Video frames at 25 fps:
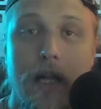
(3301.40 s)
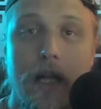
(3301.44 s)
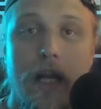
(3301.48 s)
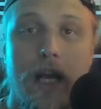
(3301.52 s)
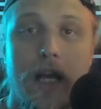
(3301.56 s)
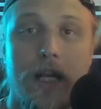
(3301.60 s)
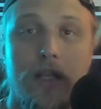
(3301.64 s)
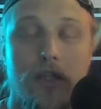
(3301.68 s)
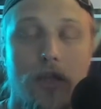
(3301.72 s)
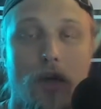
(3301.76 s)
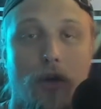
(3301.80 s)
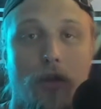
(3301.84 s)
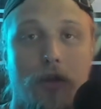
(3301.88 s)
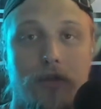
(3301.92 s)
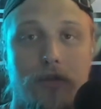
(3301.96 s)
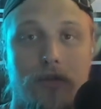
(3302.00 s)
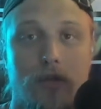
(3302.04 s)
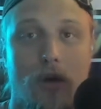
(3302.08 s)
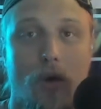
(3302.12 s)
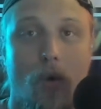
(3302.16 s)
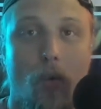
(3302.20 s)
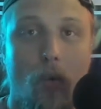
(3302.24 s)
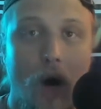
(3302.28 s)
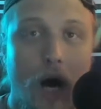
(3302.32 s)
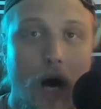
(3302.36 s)
And so those
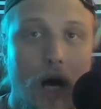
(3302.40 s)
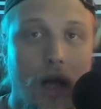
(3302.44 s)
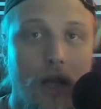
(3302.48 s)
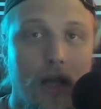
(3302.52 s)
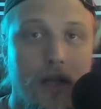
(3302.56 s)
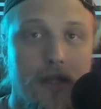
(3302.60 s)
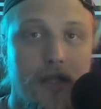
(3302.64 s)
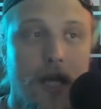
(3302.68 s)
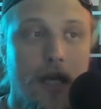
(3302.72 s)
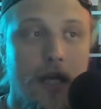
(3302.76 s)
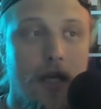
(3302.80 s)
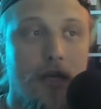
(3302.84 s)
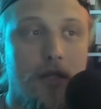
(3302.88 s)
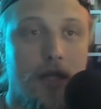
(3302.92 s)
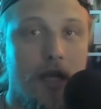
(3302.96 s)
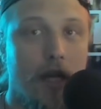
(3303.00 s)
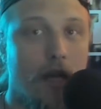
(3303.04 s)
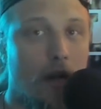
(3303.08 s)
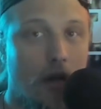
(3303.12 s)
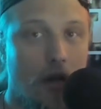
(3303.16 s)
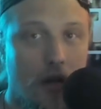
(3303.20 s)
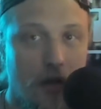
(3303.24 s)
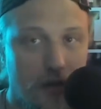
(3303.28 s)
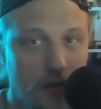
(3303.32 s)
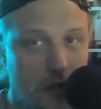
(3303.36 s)
koalas that you see
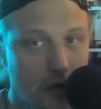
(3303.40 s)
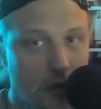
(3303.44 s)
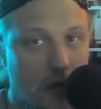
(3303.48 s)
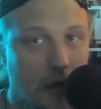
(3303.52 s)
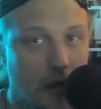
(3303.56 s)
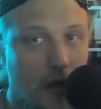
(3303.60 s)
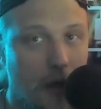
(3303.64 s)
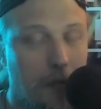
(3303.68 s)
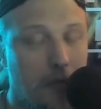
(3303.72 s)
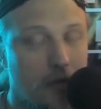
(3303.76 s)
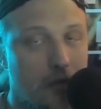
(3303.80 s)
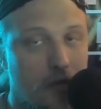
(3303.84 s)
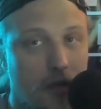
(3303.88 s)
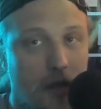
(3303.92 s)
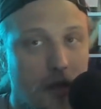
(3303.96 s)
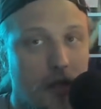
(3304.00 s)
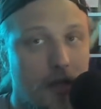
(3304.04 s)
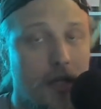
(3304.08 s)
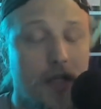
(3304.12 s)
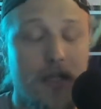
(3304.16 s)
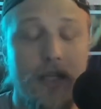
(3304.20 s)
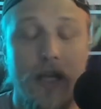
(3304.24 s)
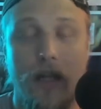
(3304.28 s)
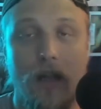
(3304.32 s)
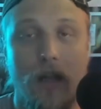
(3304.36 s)
on all those eucalyptus trees,
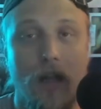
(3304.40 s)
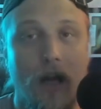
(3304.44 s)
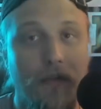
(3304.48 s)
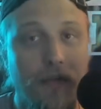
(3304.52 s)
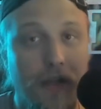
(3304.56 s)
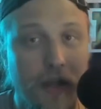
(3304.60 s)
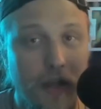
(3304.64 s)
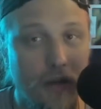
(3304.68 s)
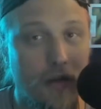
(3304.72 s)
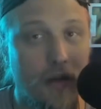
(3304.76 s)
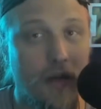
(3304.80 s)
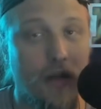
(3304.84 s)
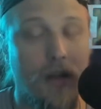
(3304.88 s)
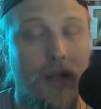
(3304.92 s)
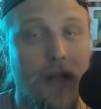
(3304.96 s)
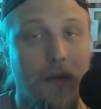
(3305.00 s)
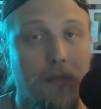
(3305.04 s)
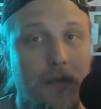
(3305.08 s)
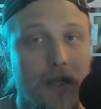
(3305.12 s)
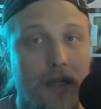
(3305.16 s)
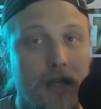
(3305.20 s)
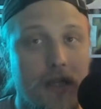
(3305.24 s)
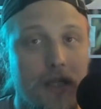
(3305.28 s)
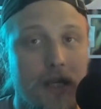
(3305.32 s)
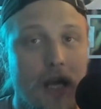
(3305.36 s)
because they love the
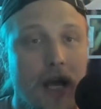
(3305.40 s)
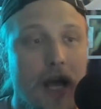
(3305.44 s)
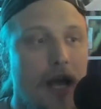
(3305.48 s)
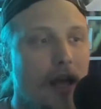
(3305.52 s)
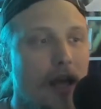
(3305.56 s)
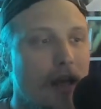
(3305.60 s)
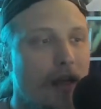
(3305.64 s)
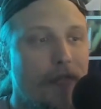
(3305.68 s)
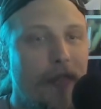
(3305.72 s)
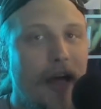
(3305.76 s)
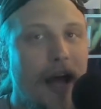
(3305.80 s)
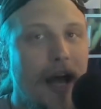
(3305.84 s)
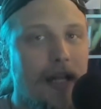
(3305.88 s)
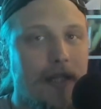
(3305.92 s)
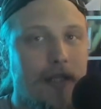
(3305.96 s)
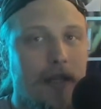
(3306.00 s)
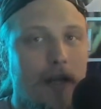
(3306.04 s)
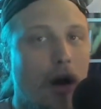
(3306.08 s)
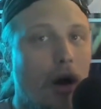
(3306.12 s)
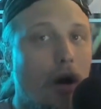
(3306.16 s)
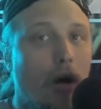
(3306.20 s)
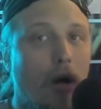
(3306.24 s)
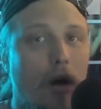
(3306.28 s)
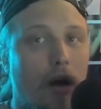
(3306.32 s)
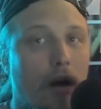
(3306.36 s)
eucalyptus, that's
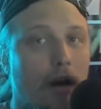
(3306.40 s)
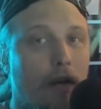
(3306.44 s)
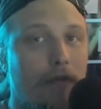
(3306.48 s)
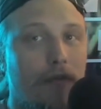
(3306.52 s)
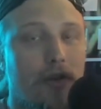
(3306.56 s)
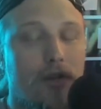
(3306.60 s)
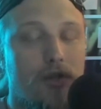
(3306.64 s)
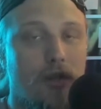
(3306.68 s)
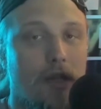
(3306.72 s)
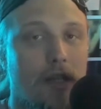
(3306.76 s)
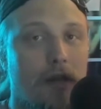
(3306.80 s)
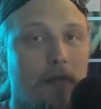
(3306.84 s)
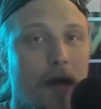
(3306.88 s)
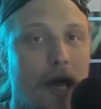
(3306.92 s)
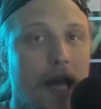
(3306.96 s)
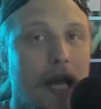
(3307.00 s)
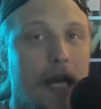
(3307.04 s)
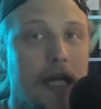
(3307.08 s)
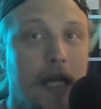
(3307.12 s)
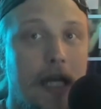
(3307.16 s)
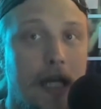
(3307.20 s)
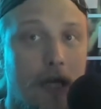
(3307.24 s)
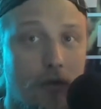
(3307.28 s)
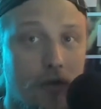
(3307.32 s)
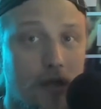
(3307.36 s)
all artificially
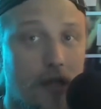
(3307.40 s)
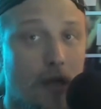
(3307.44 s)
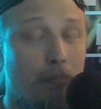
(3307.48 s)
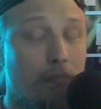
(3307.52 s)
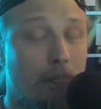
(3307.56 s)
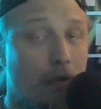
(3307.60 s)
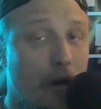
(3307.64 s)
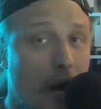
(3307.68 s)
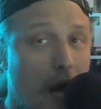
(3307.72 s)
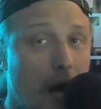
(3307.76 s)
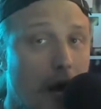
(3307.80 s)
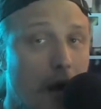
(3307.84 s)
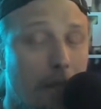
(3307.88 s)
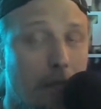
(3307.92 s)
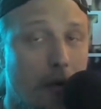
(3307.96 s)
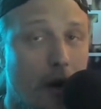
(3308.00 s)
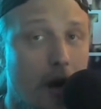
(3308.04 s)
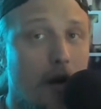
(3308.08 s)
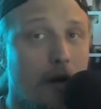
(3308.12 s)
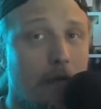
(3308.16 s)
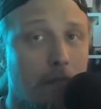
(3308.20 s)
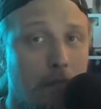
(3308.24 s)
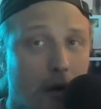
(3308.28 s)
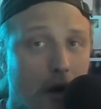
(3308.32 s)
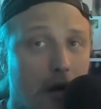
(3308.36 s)
made, and it was a part
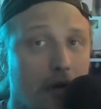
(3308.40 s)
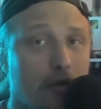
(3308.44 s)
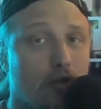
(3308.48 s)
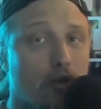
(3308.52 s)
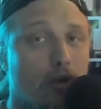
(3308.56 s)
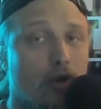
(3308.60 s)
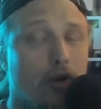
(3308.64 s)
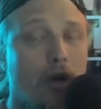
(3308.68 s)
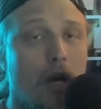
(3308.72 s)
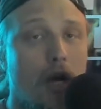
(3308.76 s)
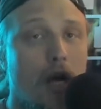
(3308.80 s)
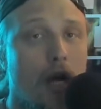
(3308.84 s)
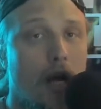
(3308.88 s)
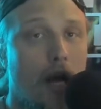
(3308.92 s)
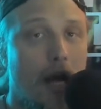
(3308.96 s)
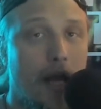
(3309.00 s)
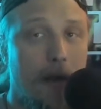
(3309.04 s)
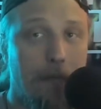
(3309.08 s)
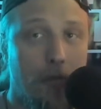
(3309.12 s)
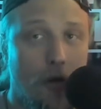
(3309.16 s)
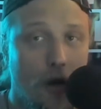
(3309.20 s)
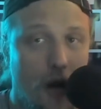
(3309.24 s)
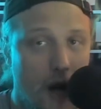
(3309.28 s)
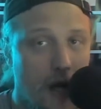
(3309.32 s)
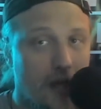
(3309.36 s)
and parcel, a
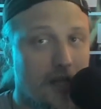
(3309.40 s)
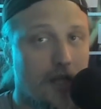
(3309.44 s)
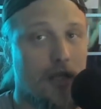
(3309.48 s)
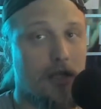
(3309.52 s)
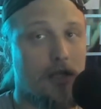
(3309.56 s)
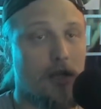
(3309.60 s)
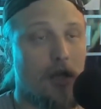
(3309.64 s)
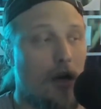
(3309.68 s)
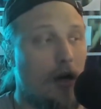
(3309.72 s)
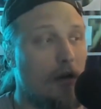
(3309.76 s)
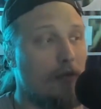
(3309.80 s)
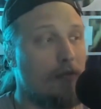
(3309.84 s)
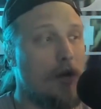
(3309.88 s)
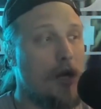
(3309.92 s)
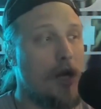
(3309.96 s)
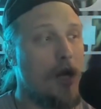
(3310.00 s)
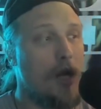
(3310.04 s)
process of